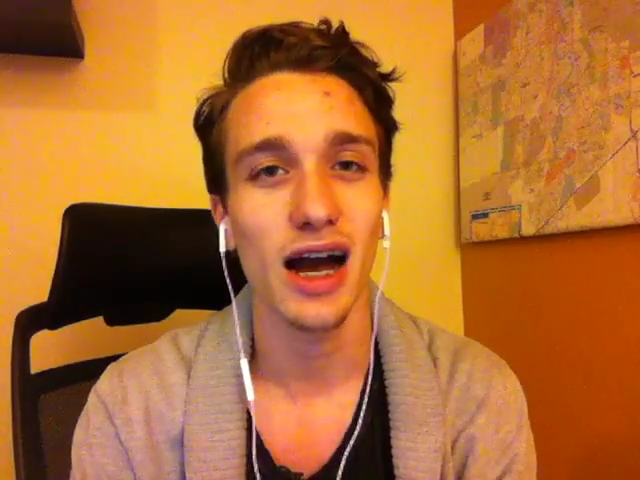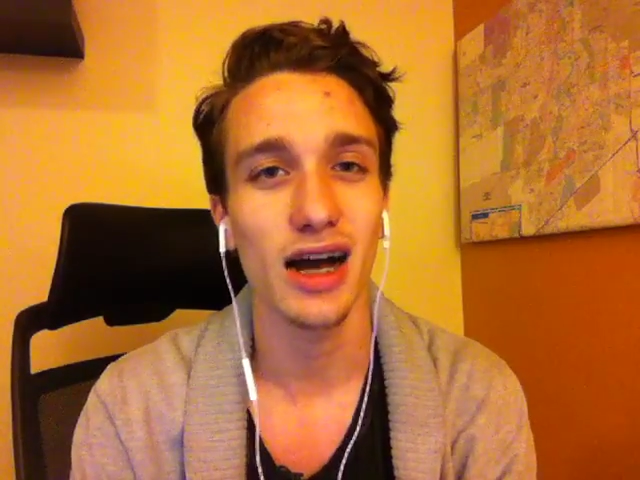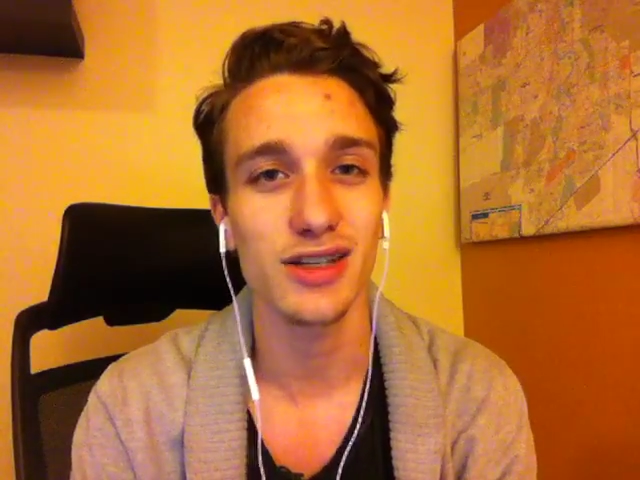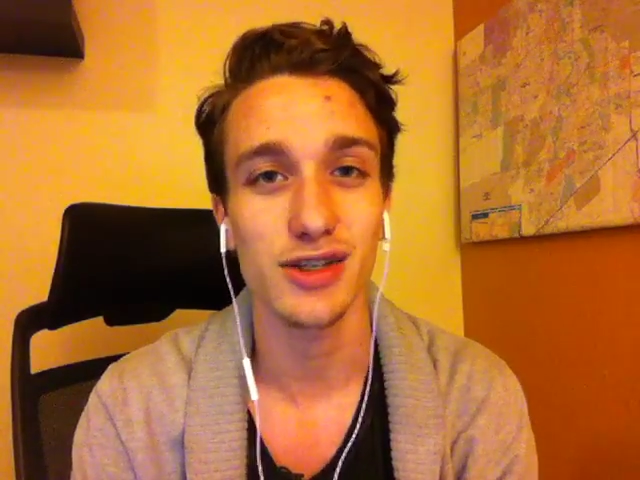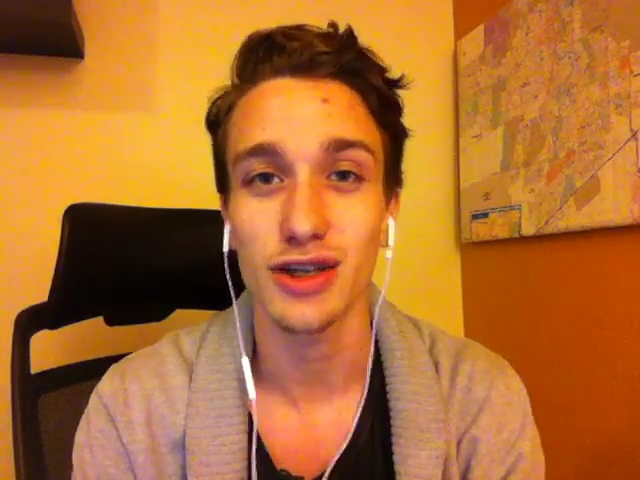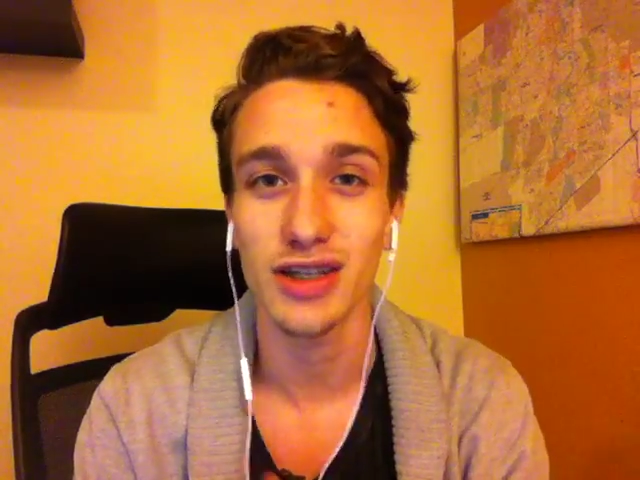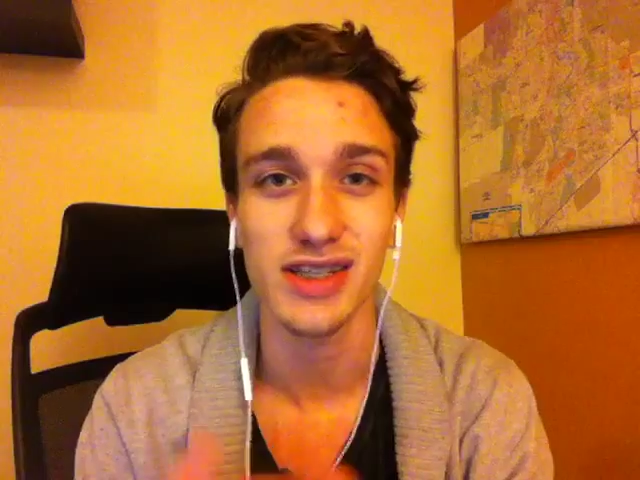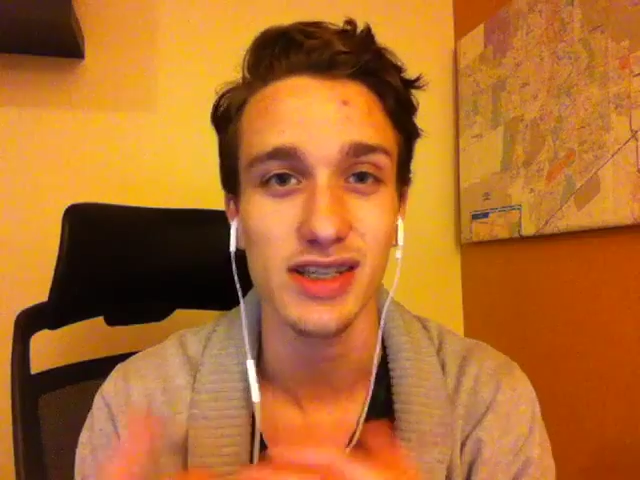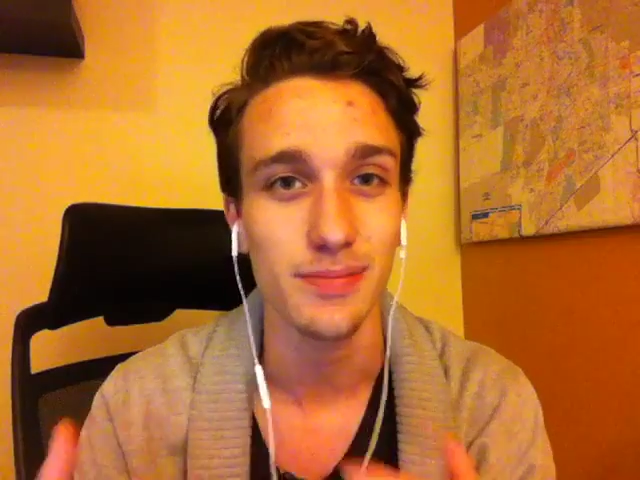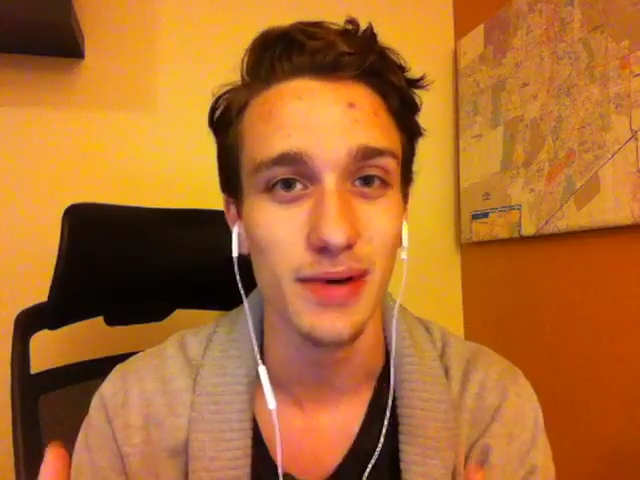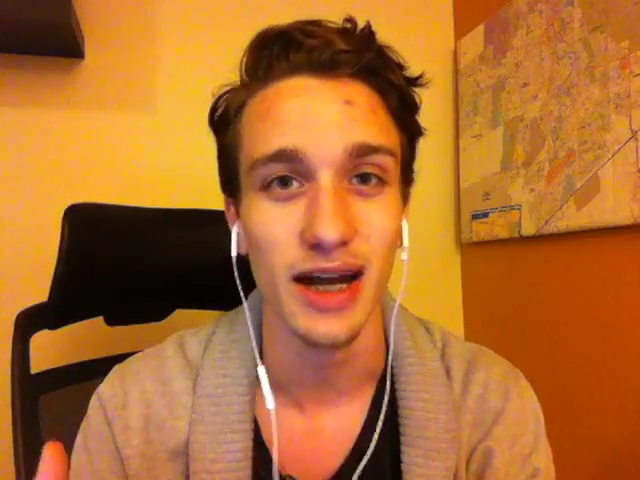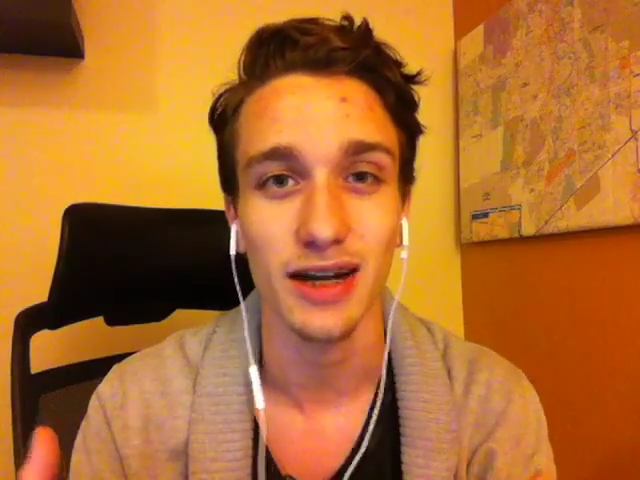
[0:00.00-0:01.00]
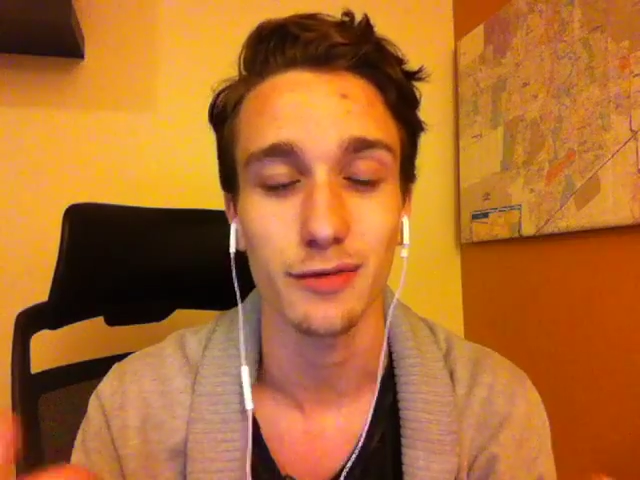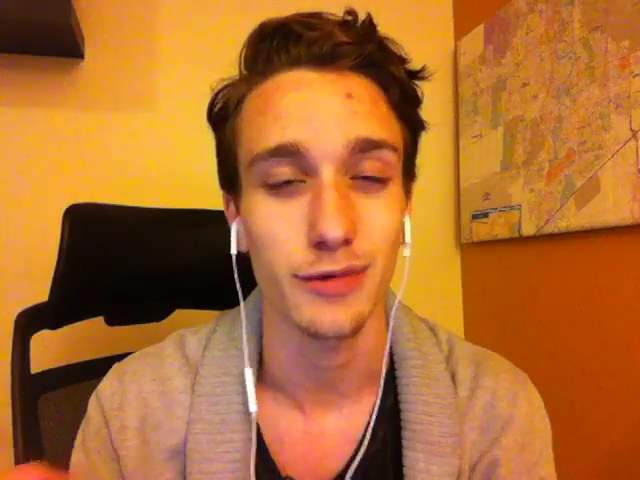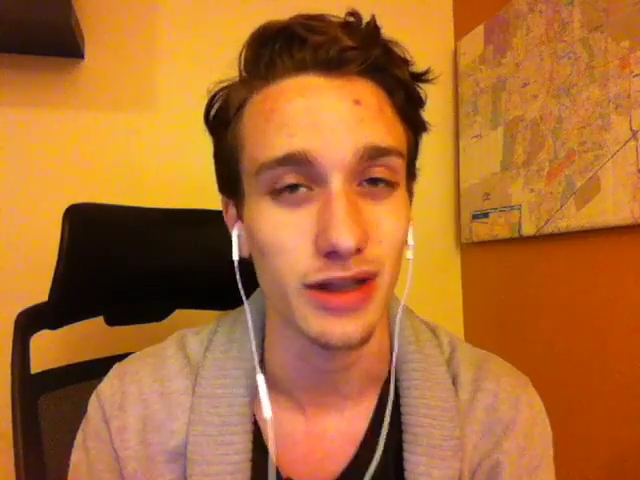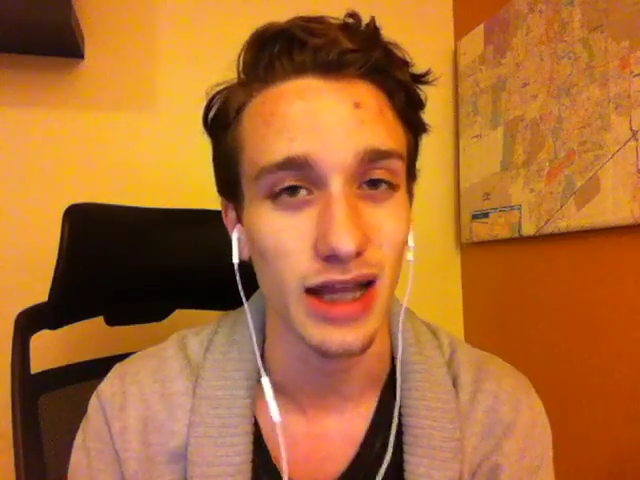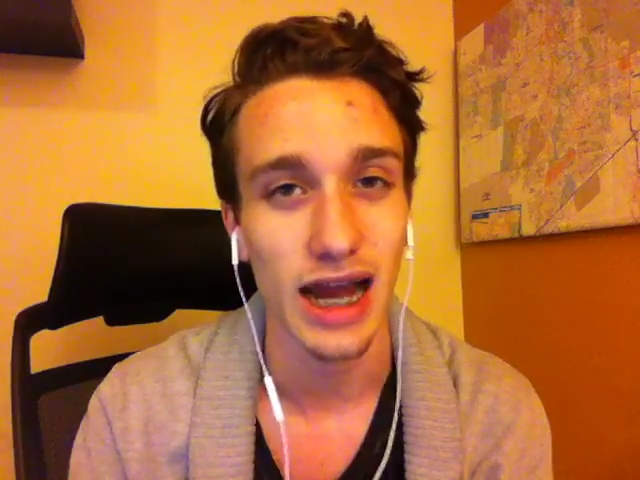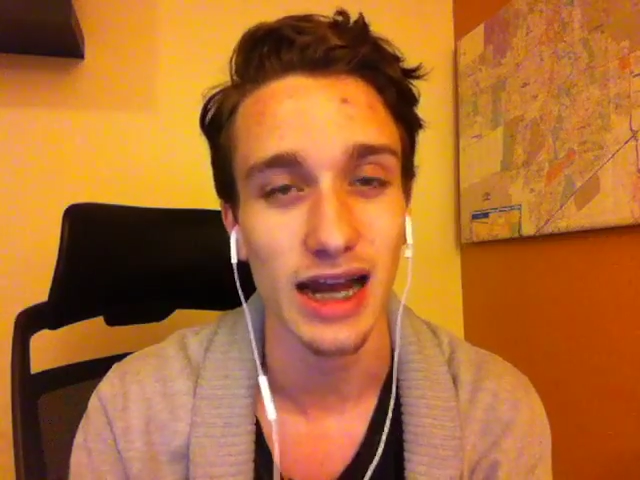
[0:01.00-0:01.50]
uh, so you can sit back and
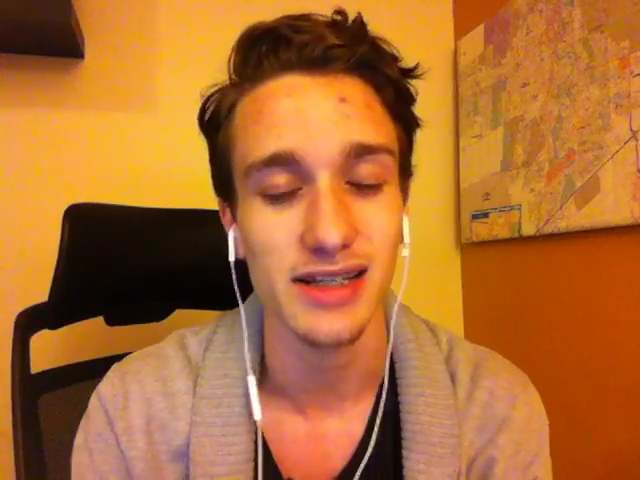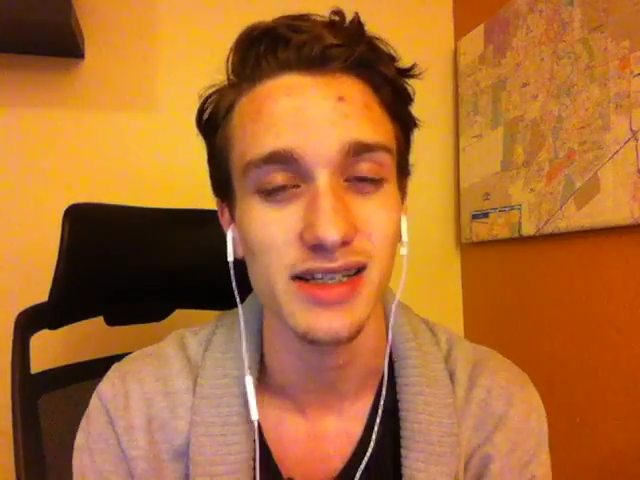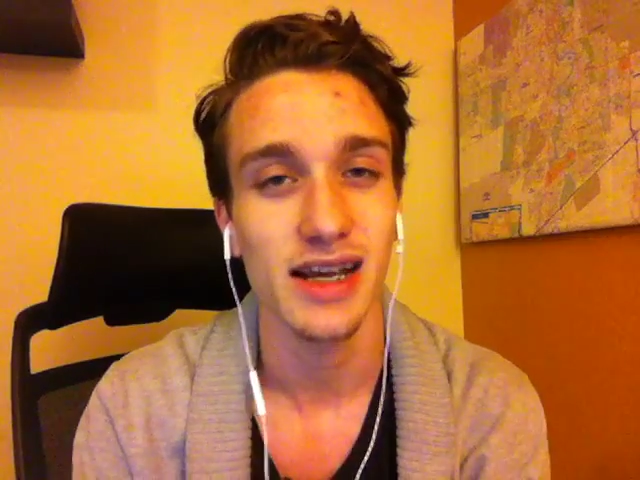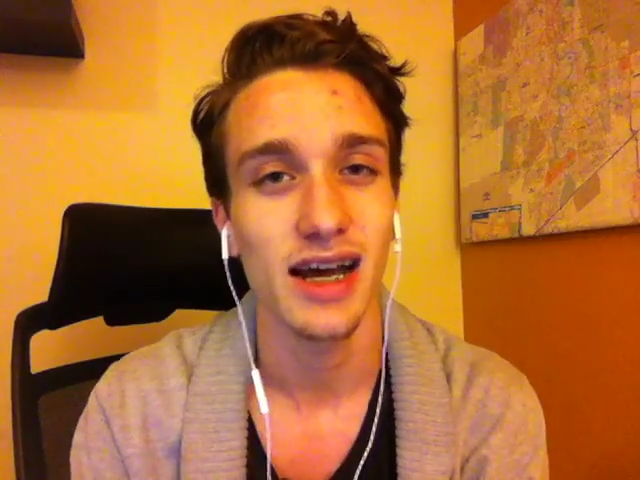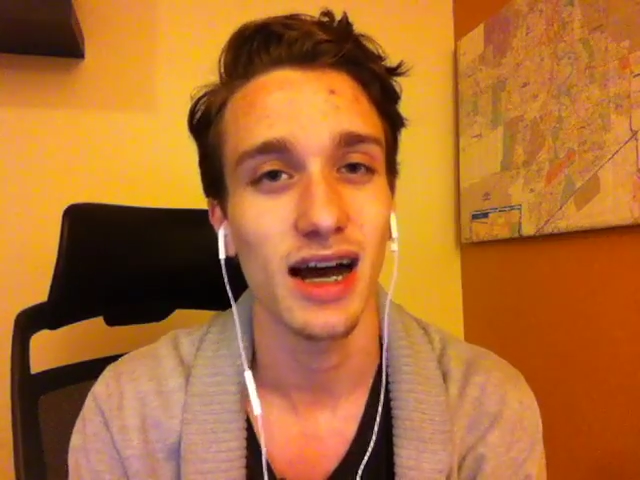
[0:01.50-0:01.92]
relax.